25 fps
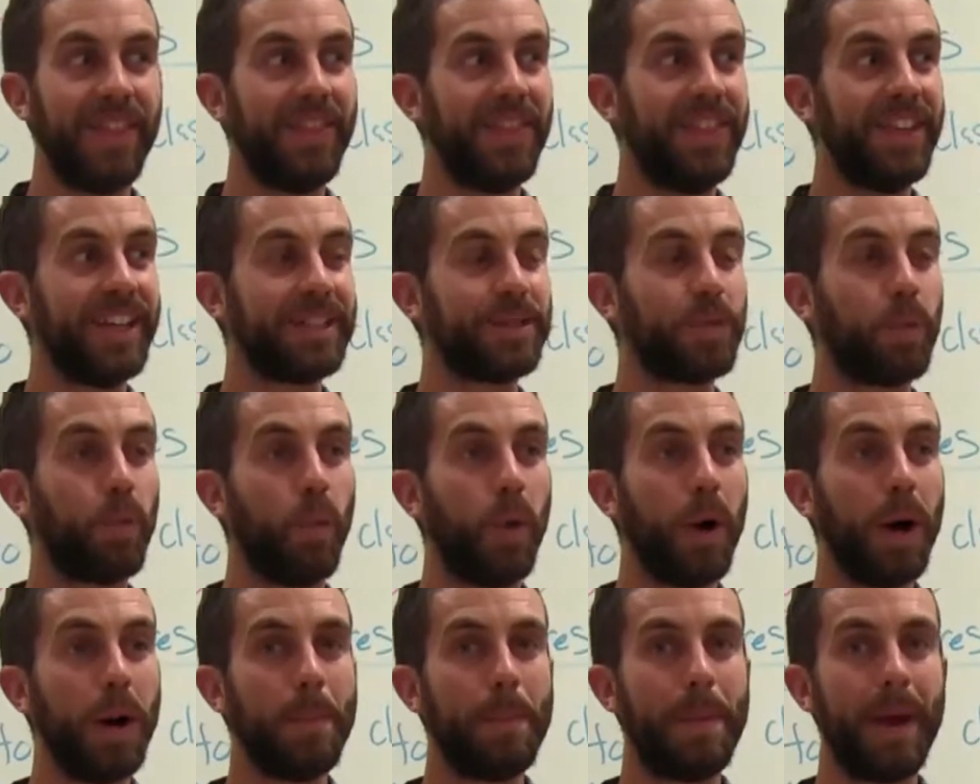This
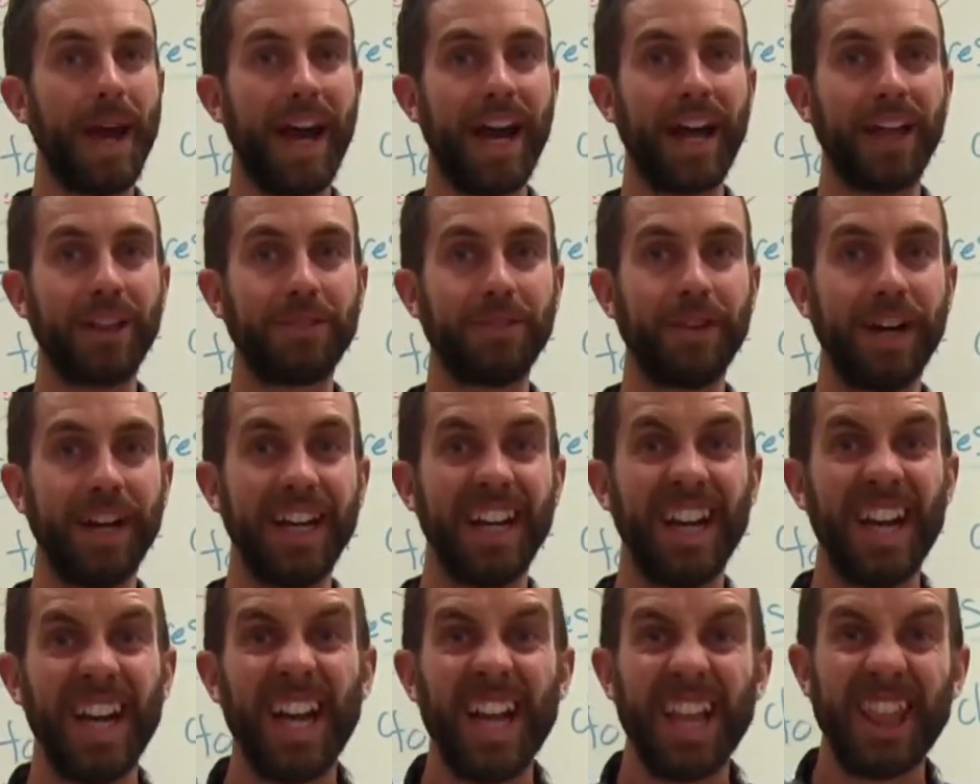one path,
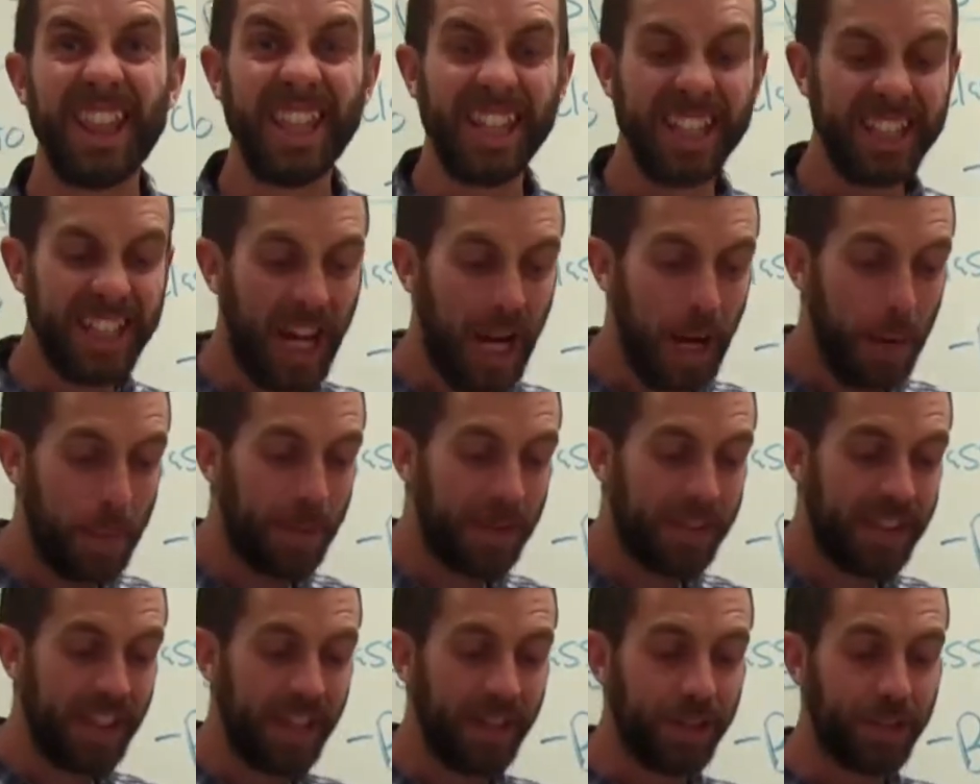right? This
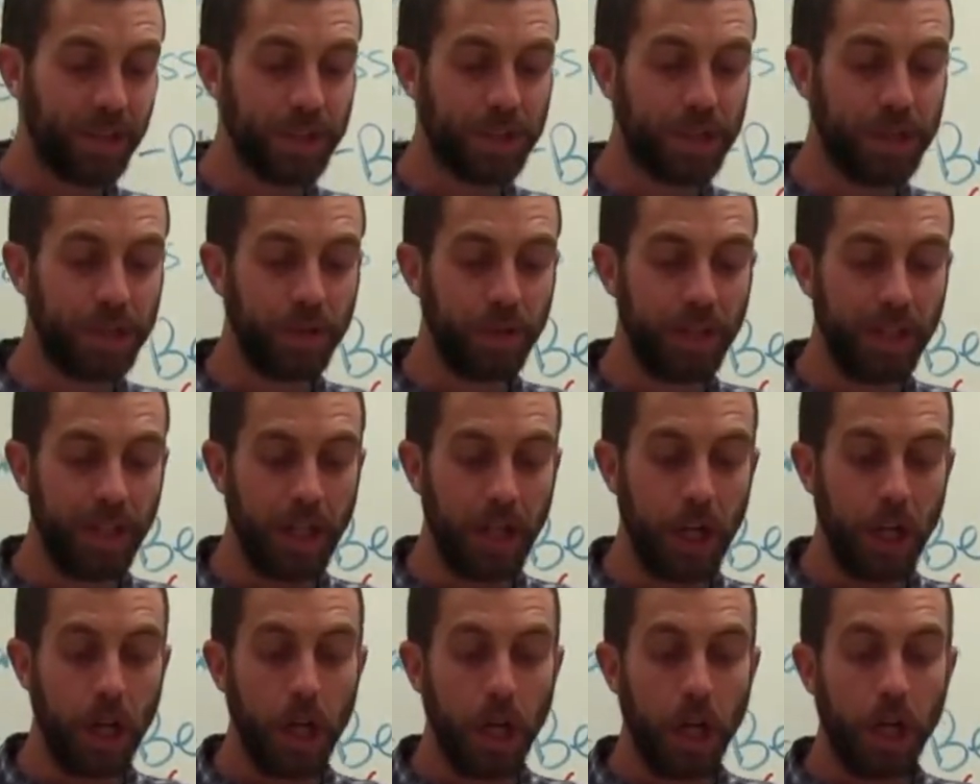hypothetical
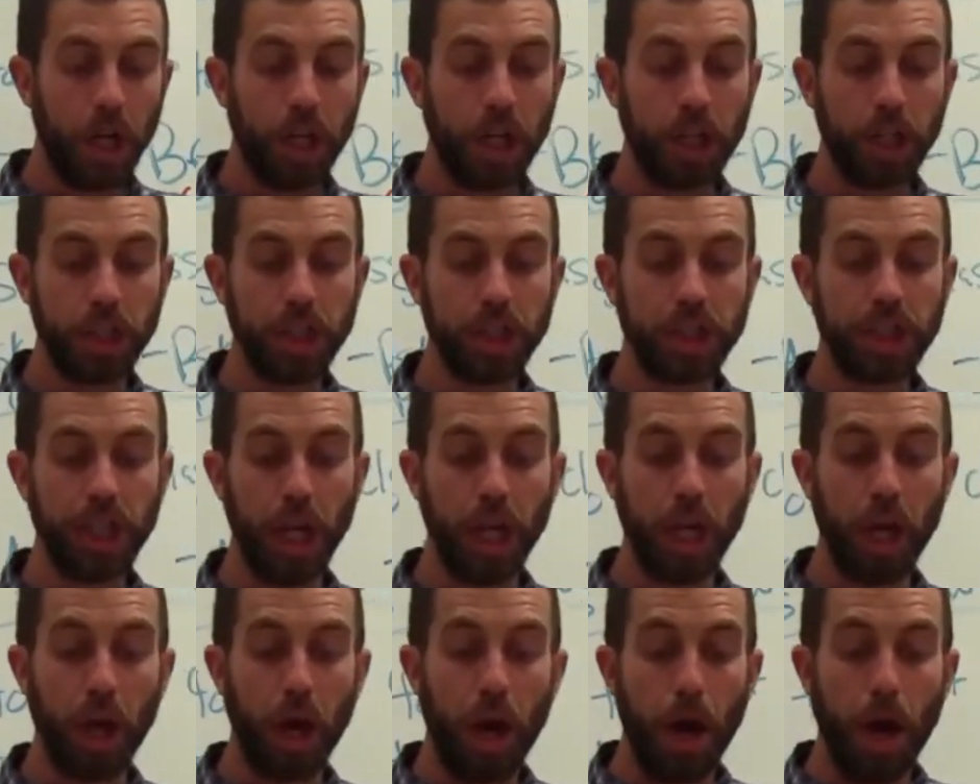student could just
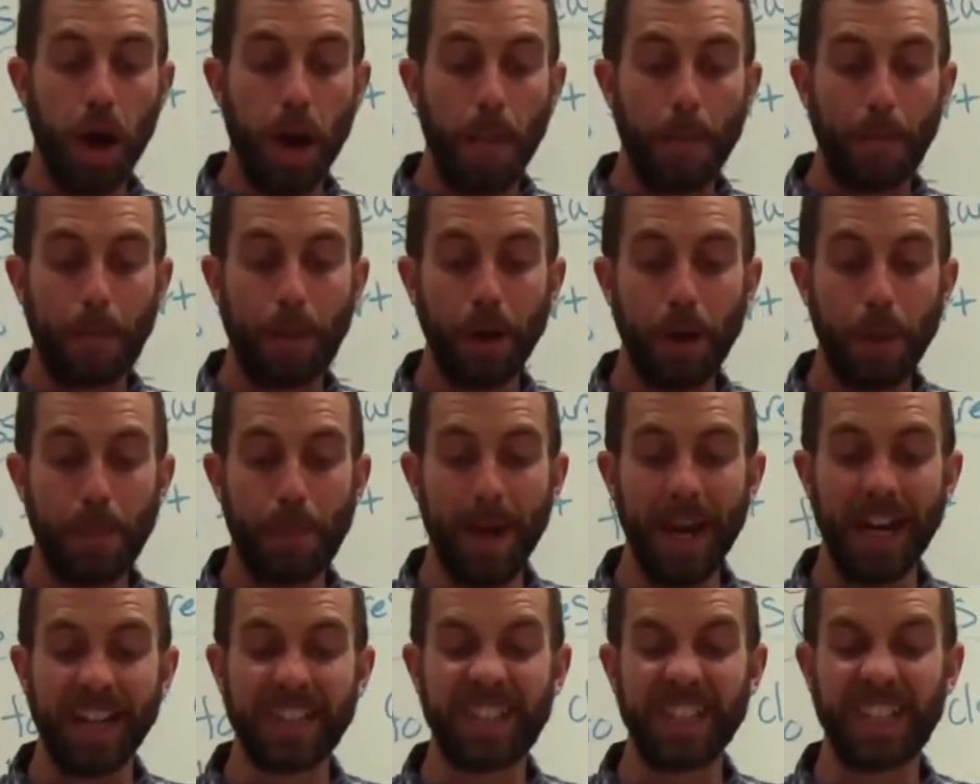like put it
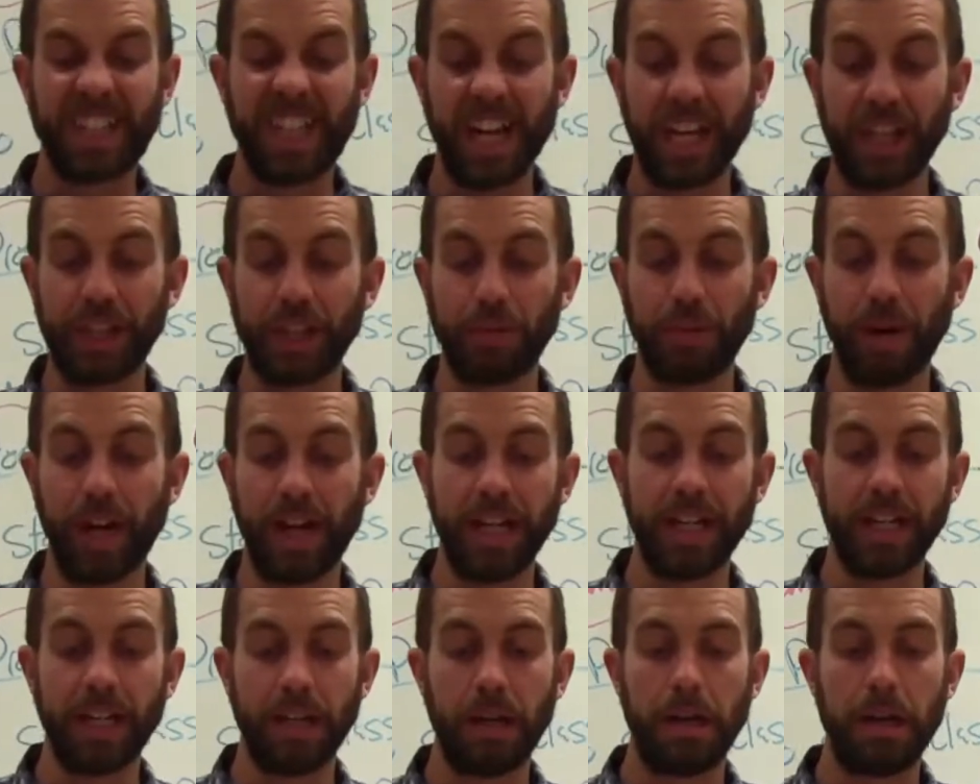back together,
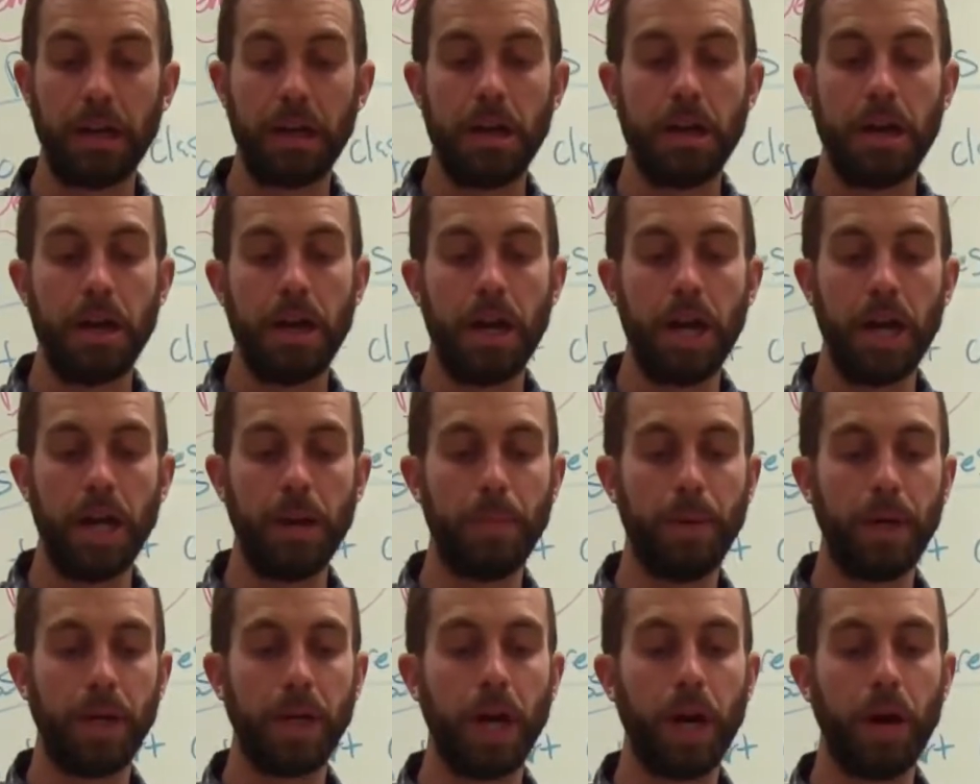right? And
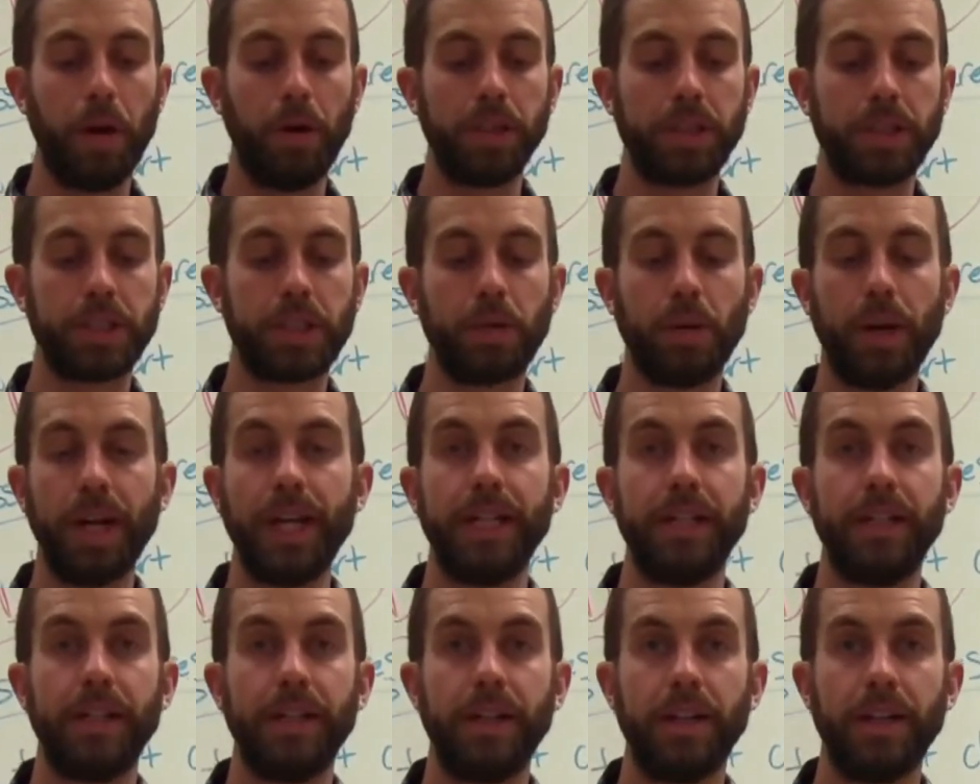be like, oh, it's
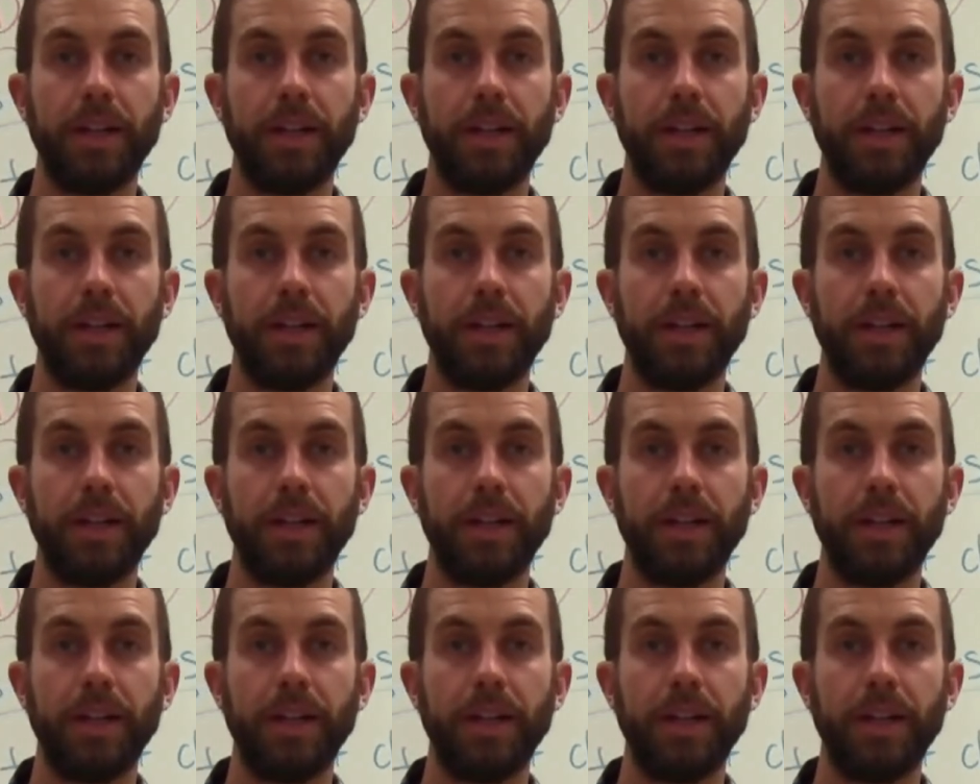great.